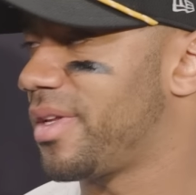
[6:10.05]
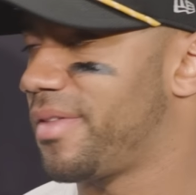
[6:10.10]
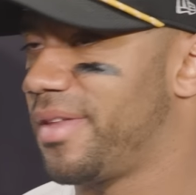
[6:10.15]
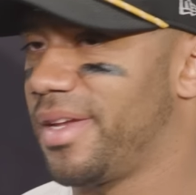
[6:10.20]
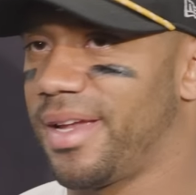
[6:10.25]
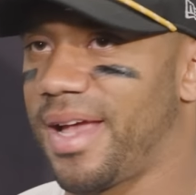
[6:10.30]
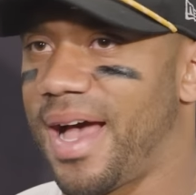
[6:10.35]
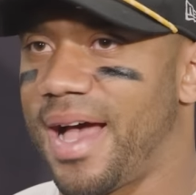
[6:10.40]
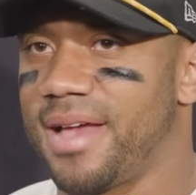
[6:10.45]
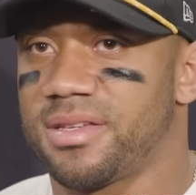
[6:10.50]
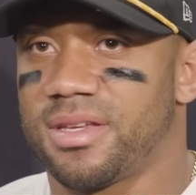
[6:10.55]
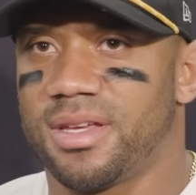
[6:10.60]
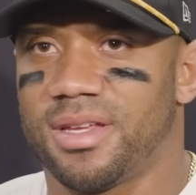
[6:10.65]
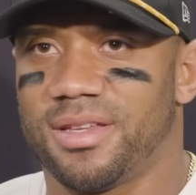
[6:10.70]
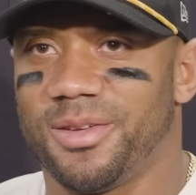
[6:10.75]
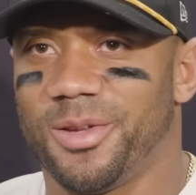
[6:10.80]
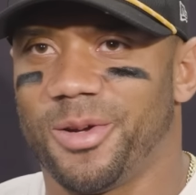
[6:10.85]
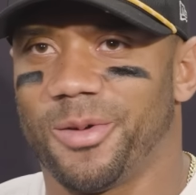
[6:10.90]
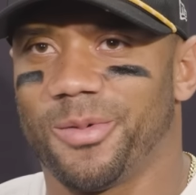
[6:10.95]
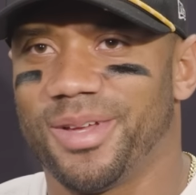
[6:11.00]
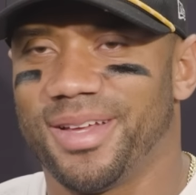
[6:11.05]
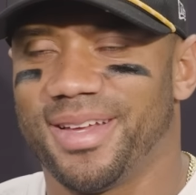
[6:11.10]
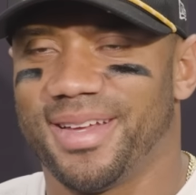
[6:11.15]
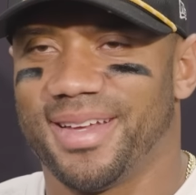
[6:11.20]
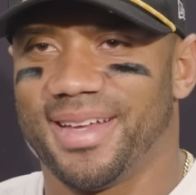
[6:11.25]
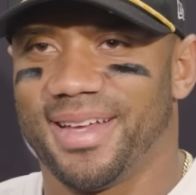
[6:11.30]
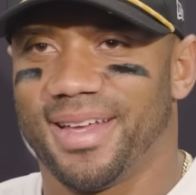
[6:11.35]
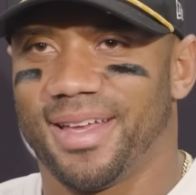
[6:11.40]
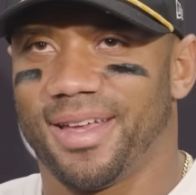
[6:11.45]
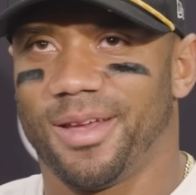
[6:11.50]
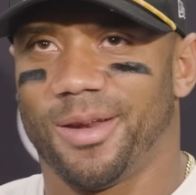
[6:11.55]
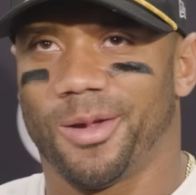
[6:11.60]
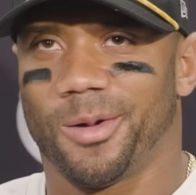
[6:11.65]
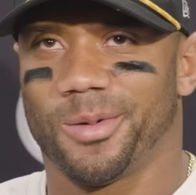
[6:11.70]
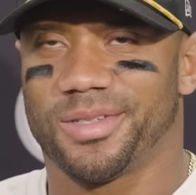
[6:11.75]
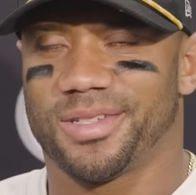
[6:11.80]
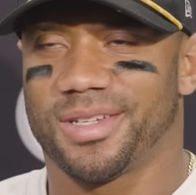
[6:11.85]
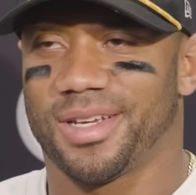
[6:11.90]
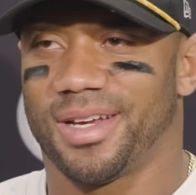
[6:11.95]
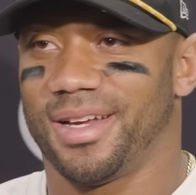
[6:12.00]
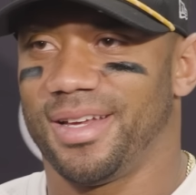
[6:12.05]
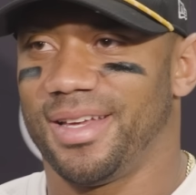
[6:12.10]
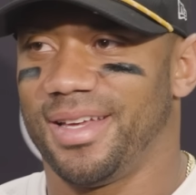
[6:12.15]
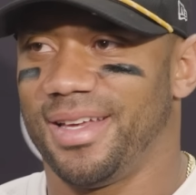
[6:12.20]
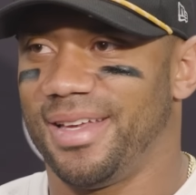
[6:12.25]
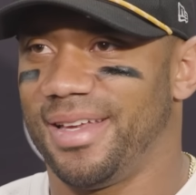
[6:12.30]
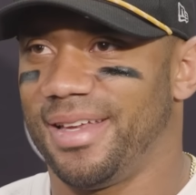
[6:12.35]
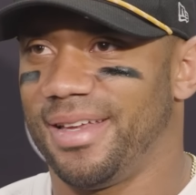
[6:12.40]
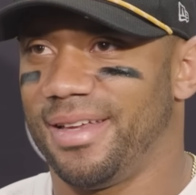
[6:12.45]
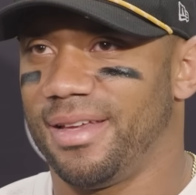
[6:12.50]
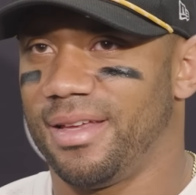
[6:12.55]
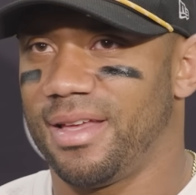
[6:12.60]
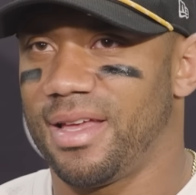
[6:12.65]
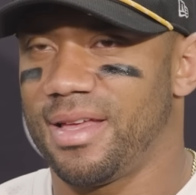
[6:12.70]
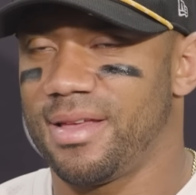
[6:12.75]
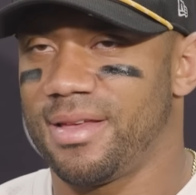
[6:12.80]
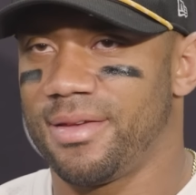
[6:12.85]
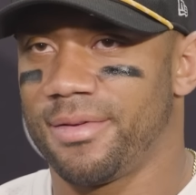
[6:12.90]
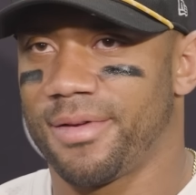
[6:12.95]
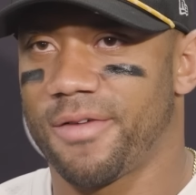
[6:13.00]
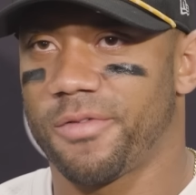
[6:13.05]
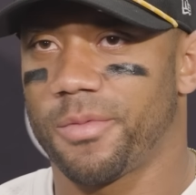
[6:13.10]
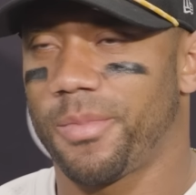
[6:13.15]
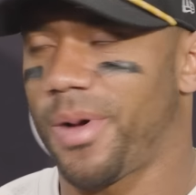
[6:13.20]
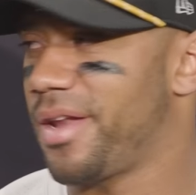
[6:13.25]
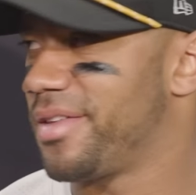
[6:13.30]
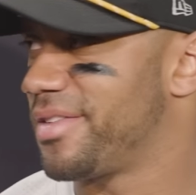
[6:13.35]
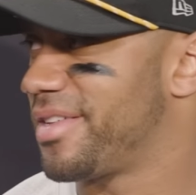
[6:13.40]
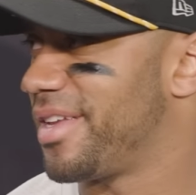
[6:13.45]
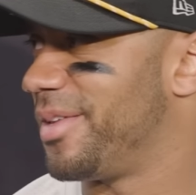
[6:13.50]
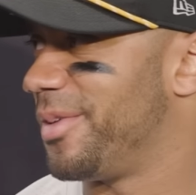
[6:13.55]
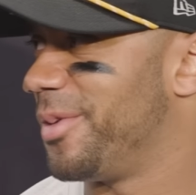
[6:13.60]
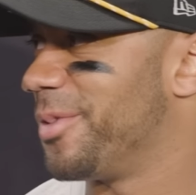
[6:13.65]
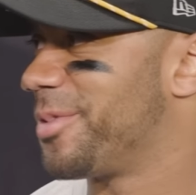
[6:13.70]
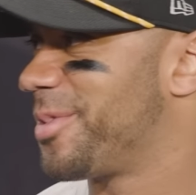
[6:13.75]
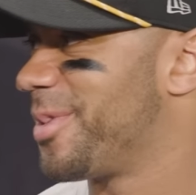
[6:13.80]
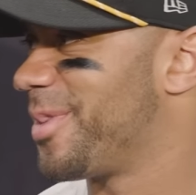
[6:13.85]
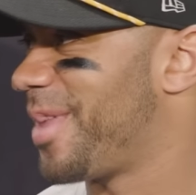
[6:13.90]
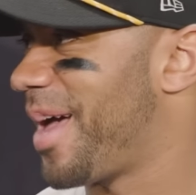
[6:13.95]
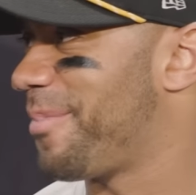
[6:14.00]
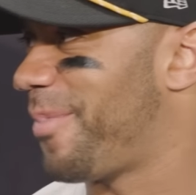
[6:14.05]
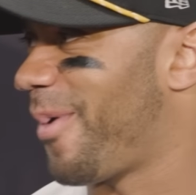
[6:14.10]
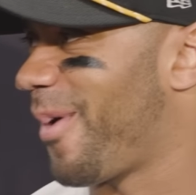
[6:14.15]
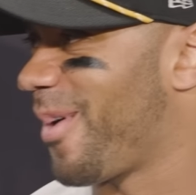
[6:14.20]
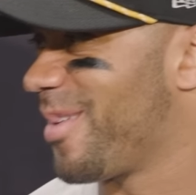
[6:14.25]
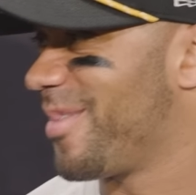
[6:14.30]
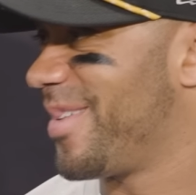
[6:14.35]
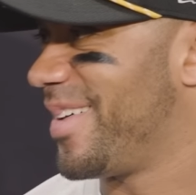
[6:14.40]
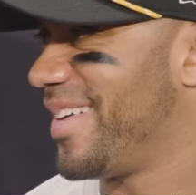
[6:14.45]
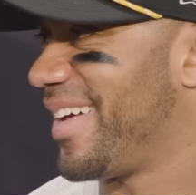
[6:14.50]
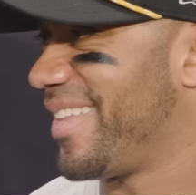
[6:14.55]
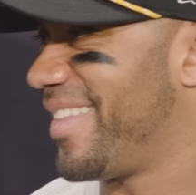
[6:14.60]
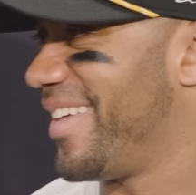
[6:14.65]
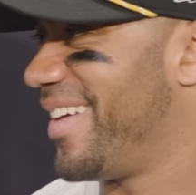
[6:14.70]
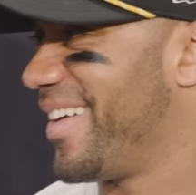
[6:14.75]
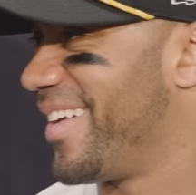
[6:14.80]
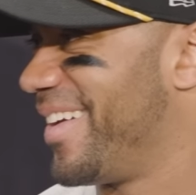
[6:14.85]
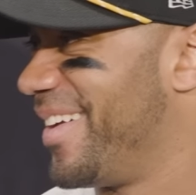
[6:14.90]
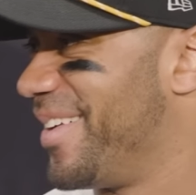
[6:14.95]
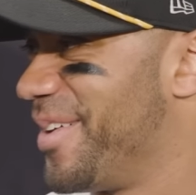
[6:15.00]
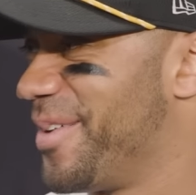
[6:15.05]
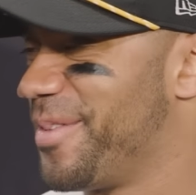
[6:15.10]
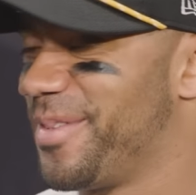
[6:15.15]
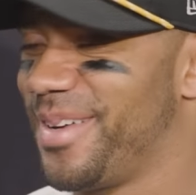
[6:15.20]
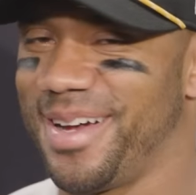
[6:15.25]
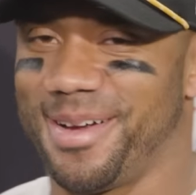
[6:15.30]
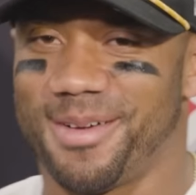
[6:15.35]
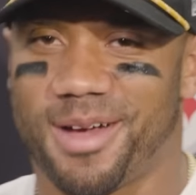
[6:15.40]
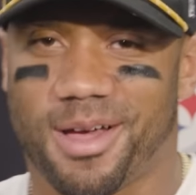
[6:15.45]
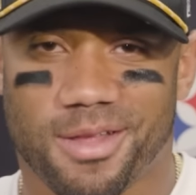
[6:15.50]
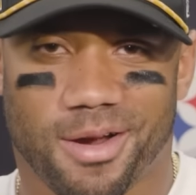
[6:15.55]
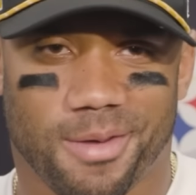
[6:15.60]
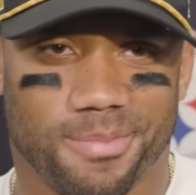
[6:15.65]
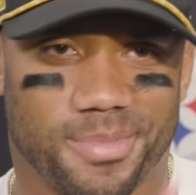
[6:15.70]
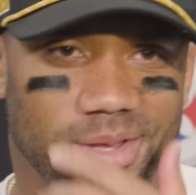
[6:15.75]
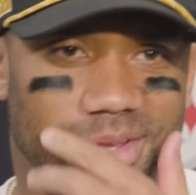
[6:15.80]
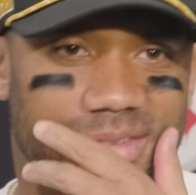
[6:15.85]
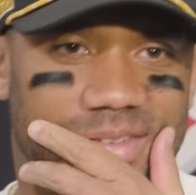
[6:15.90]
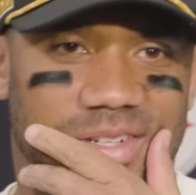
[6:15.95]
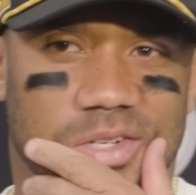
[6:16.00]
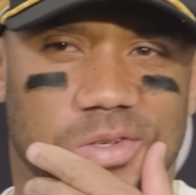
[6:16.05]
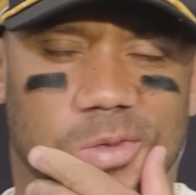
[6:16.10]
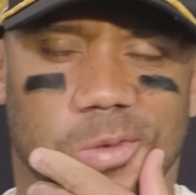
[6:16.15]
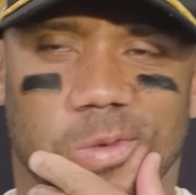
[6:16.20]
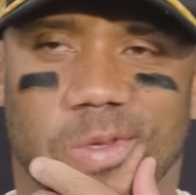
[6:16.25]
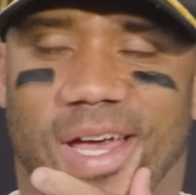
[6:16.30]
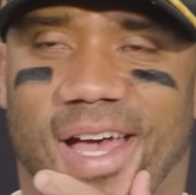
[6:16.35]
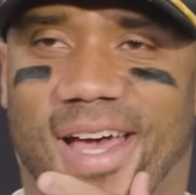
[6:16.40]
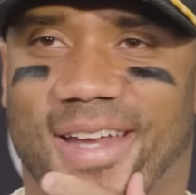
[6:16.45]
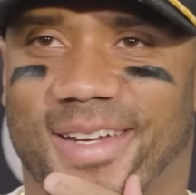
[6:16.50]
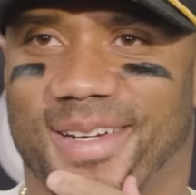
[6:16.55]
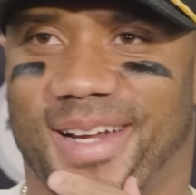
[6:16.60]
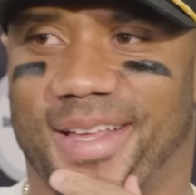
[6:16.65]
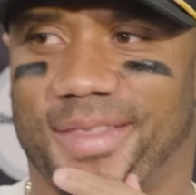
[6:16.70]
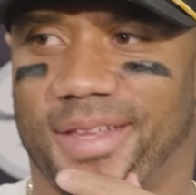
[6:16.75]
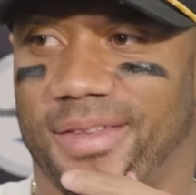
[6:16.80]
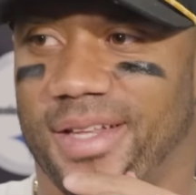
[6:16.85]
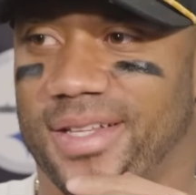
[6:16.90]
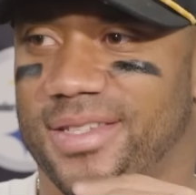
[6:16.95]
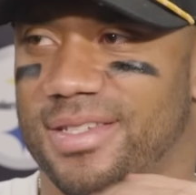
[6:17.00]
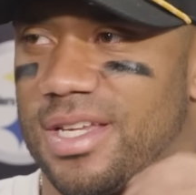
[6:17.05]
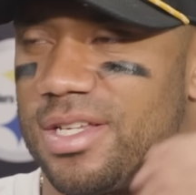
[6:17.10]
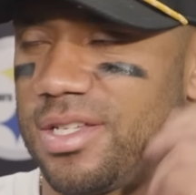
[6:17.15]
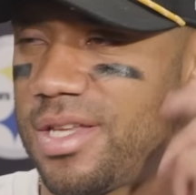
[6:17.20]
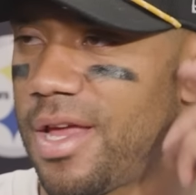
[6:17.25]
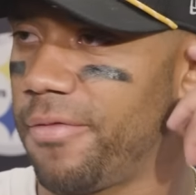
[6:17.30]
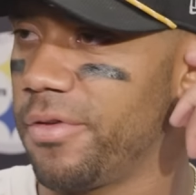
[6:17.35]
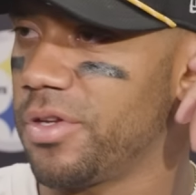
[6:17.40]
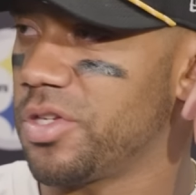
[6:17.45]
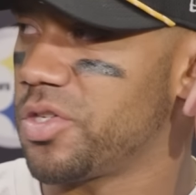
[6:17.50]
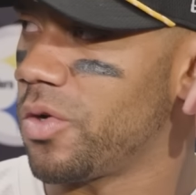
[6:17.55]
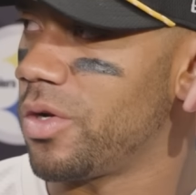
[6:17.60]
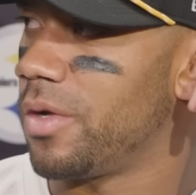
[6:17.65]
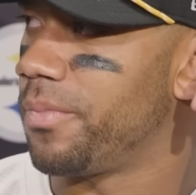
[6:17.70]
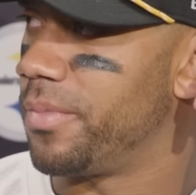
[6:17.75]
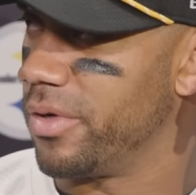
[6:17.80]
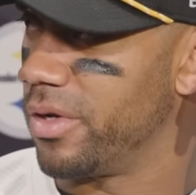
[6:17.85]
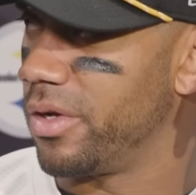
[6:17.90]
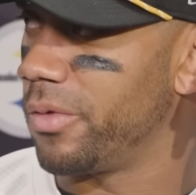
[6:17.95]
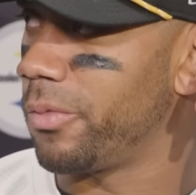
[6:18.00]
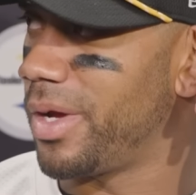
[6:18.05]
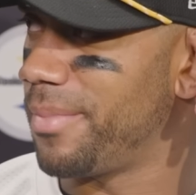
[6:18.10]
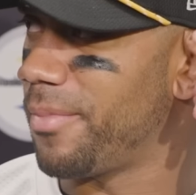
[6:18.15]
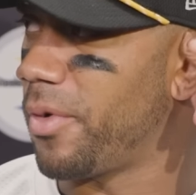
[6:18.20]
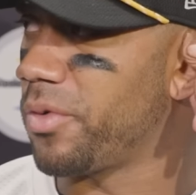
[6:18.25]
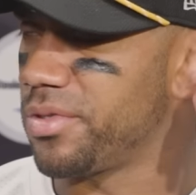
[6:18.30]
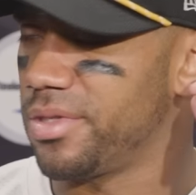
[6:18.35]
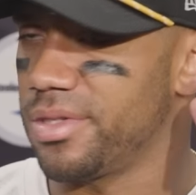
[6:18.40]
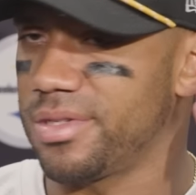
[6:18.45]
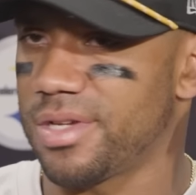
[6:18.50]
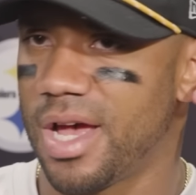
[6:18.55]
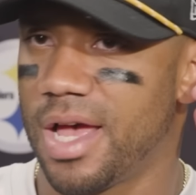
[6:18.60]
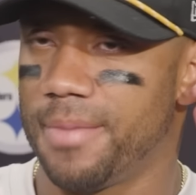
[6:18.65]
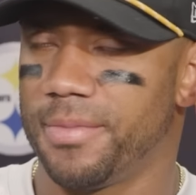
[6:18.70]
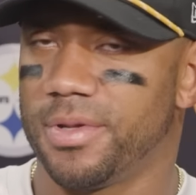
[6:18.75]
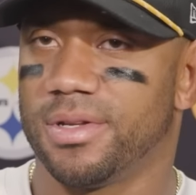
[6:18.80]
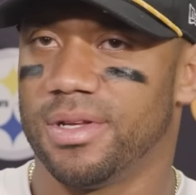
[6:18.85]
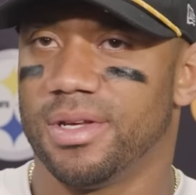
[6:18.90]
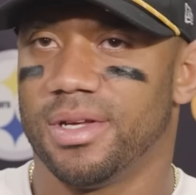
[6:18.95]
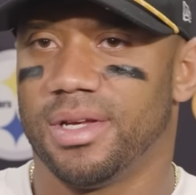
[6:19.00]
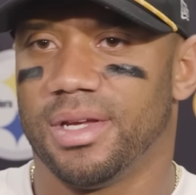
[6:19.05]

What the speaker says: I think guys get, you know, it's, you know, everybody's getting used to that part of it, I think, you know, our ability to do that. And I think it's definitely showing up in a good way most of the time. And